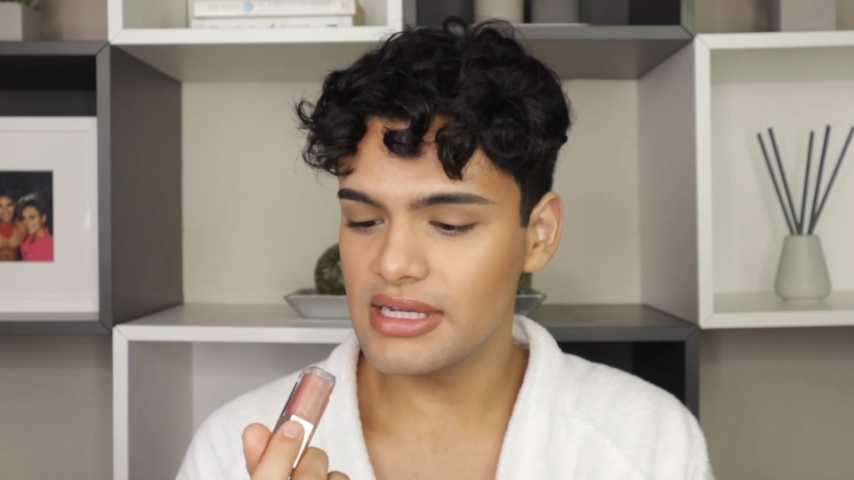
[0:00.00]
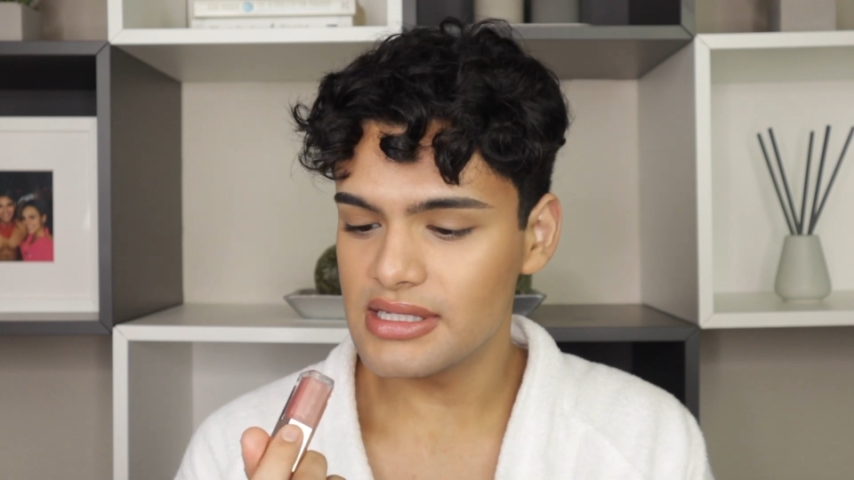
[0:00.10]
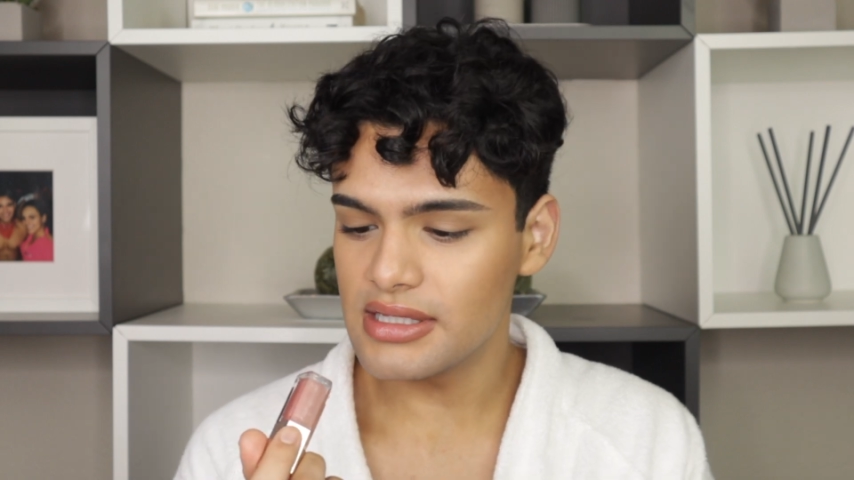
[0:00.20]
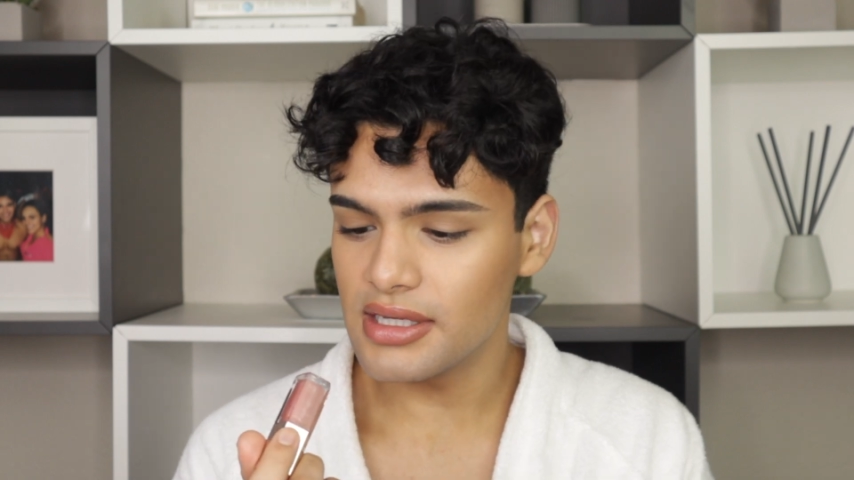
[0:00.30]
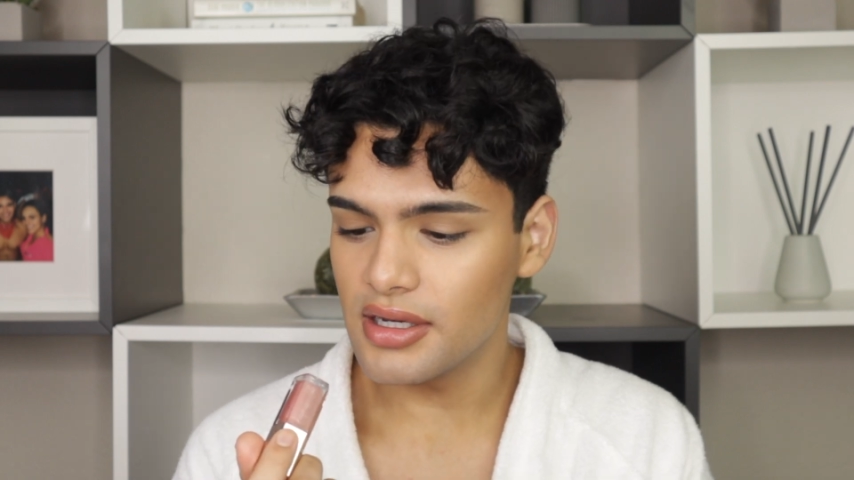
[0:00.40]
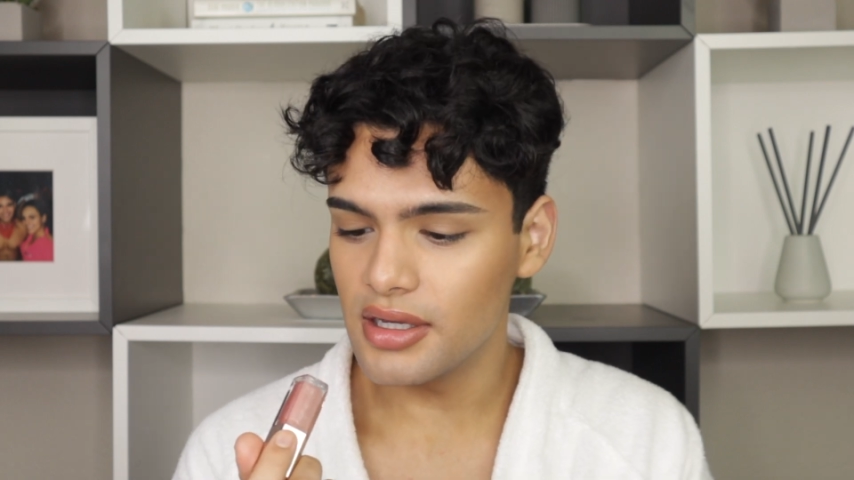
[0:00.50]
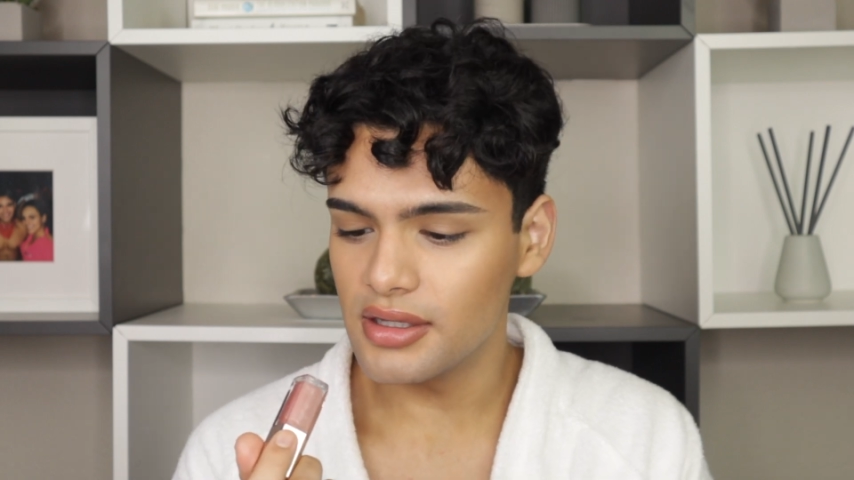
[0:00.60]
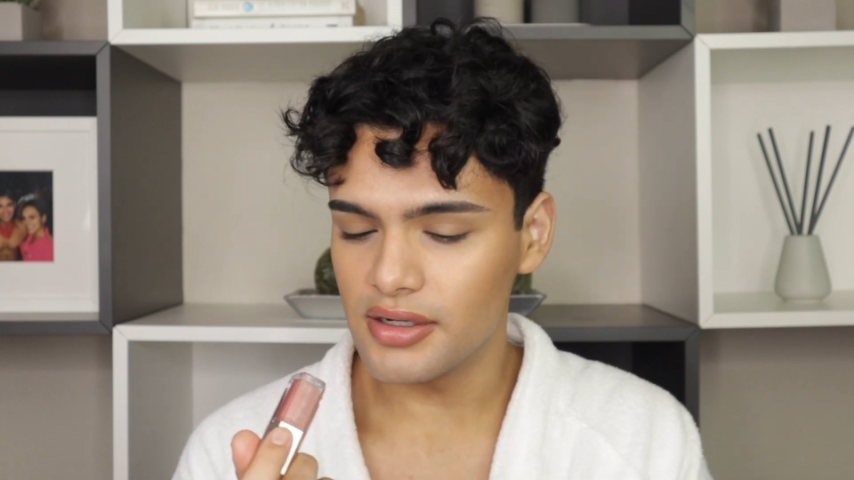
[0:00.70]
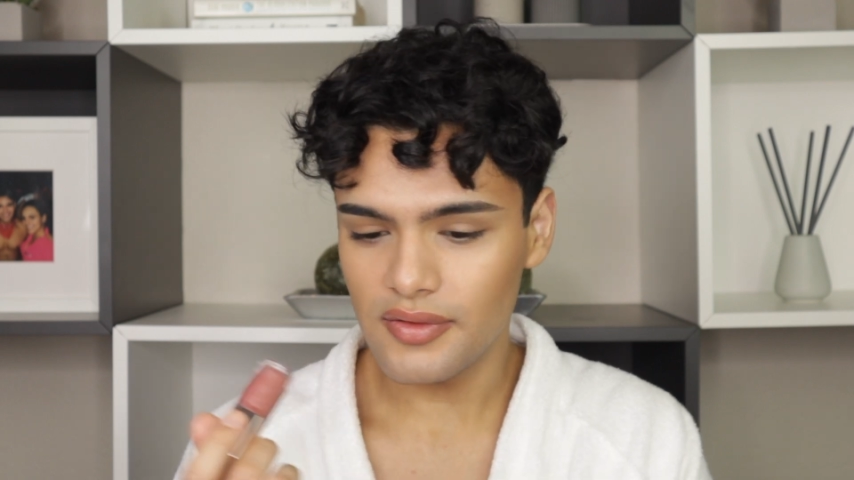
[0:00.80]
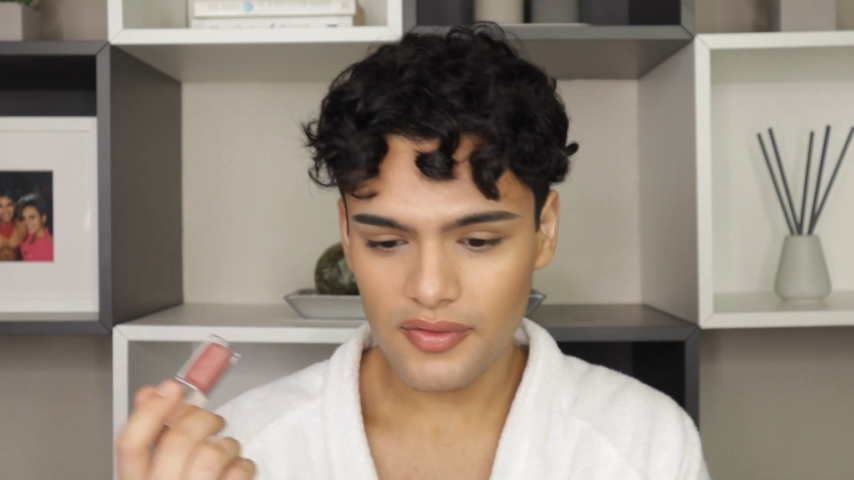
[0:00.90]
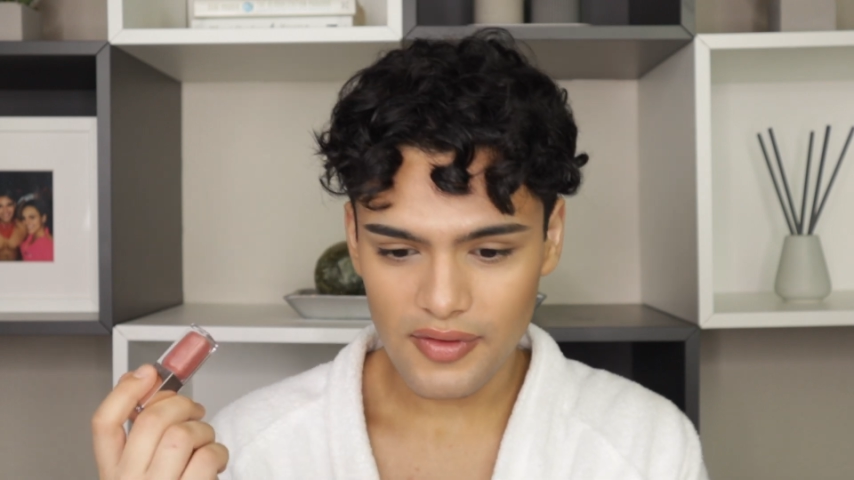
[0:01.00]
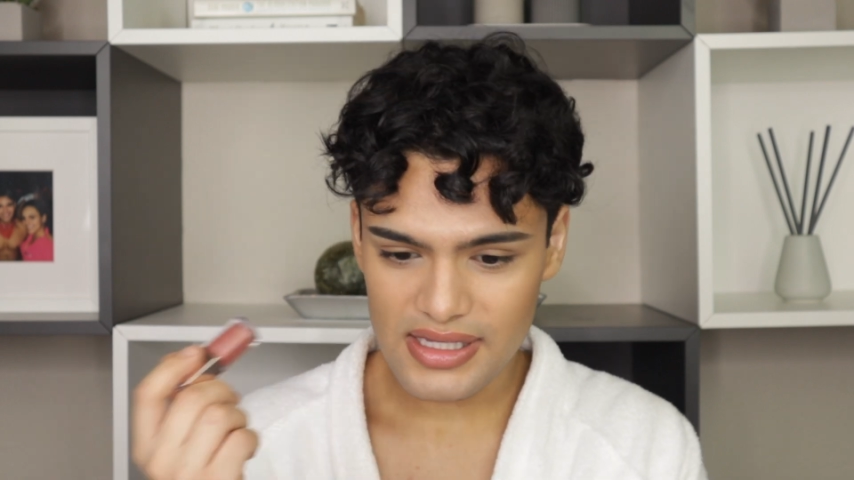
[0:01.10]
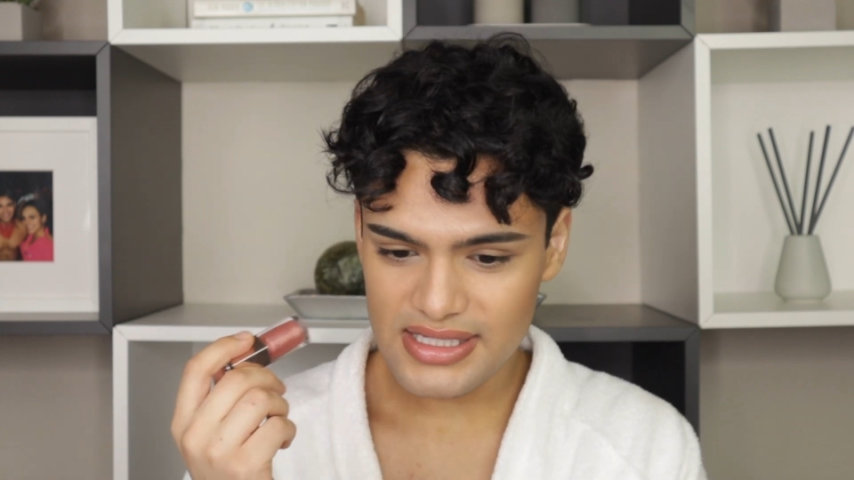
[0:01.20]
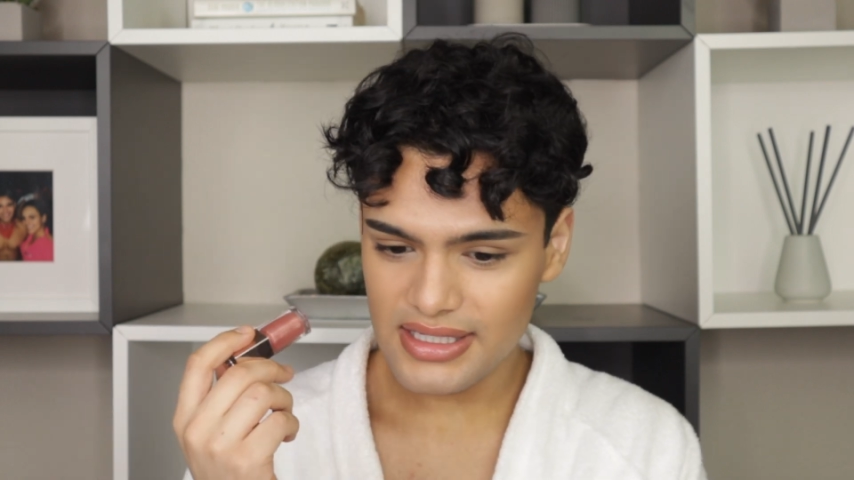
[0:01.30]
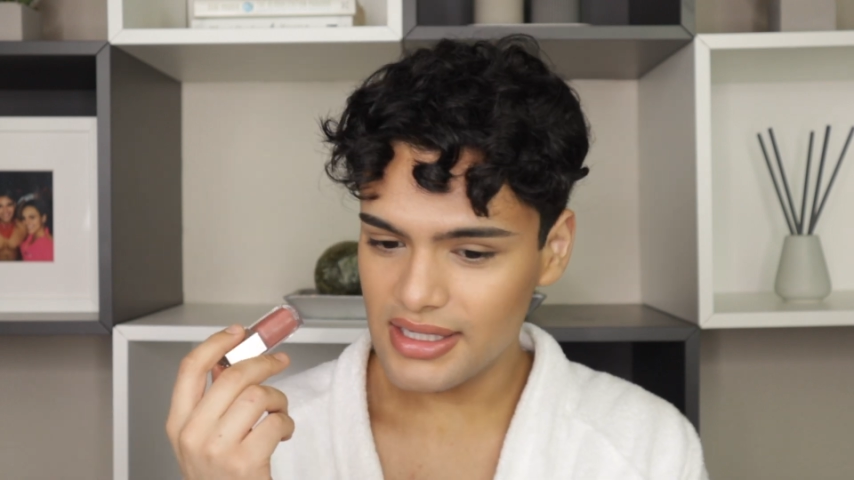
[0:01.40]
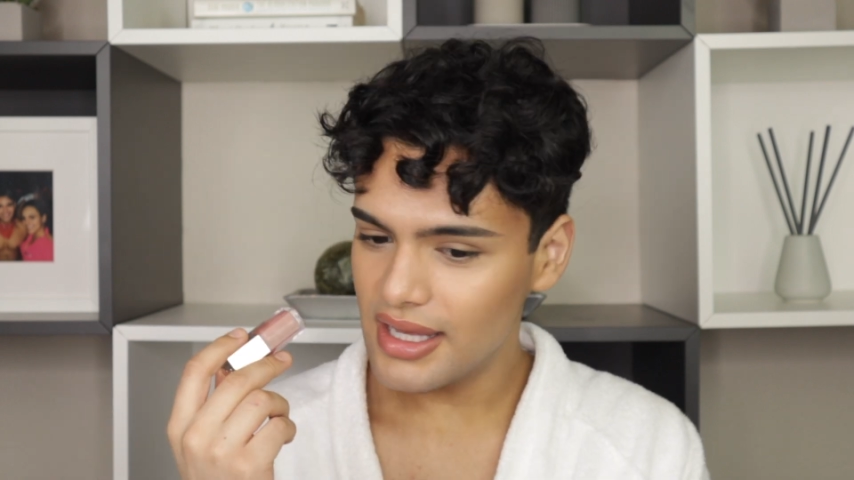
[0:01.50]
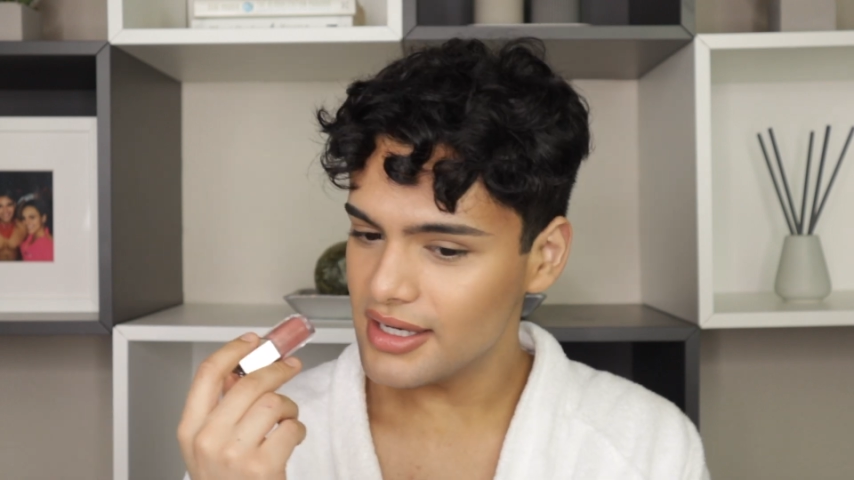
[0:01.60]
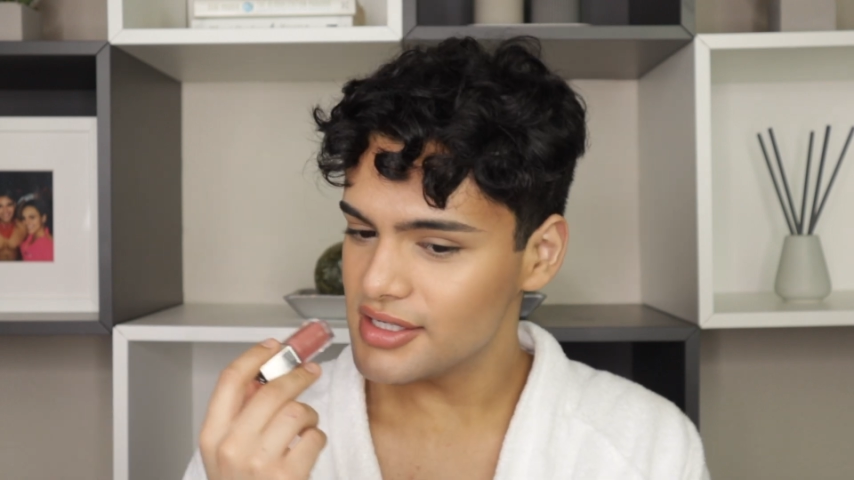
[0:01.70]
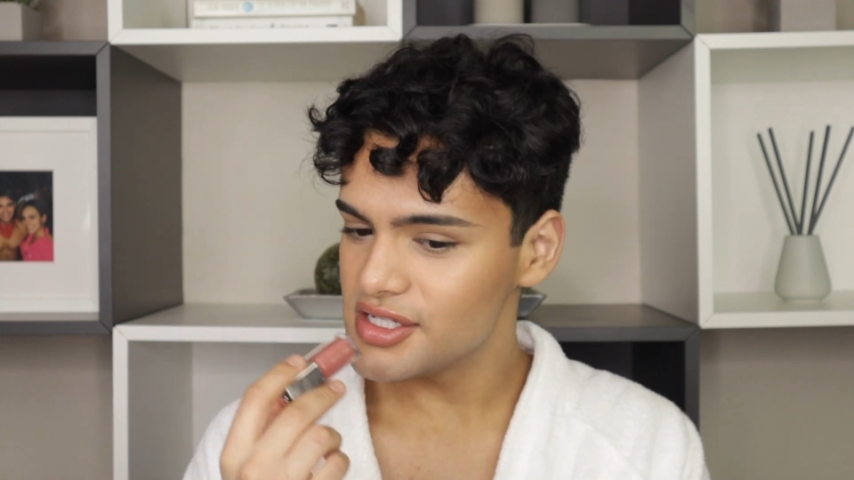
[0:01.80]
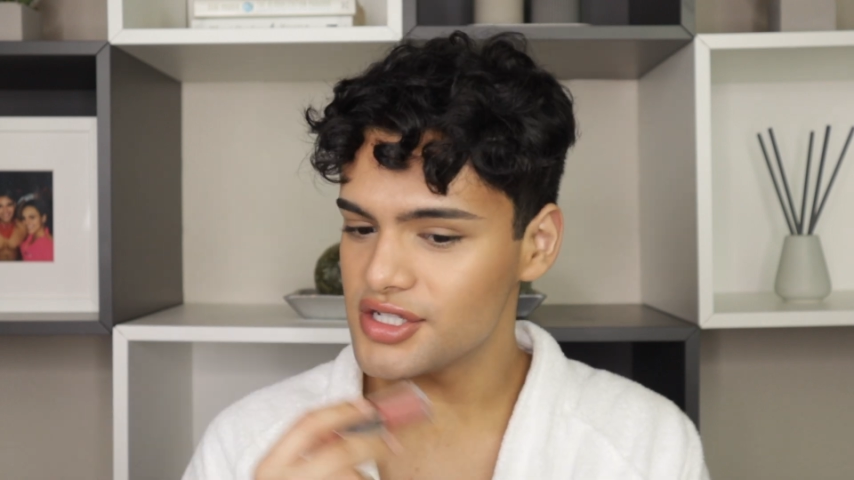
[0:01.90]
It is in the color Fussy
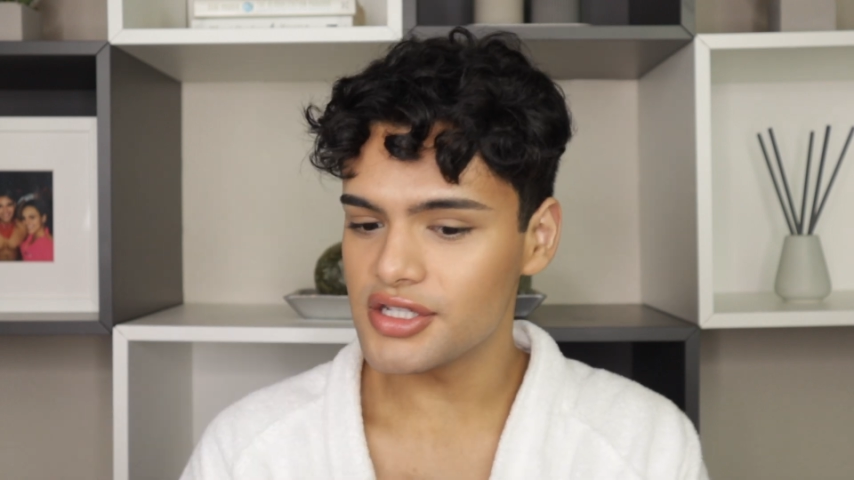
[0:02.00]
and it's